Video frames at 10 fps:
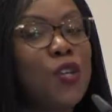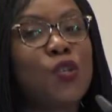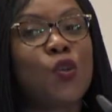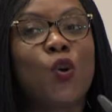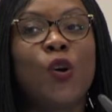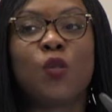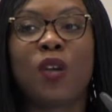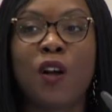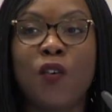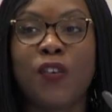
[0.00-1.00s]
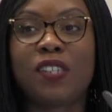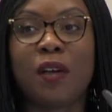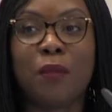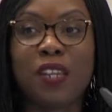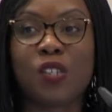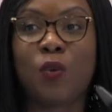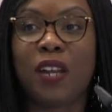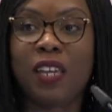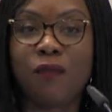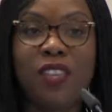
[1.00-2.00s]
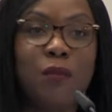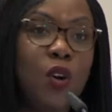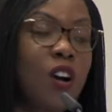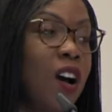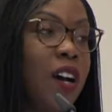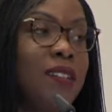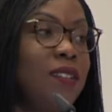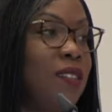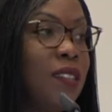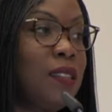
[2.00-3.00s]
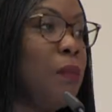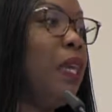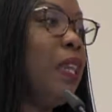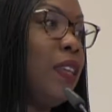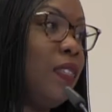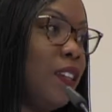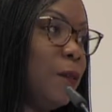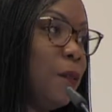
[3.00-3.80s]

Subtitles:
So going to a conference and meeting someone and giving them your card doesn't mean anything.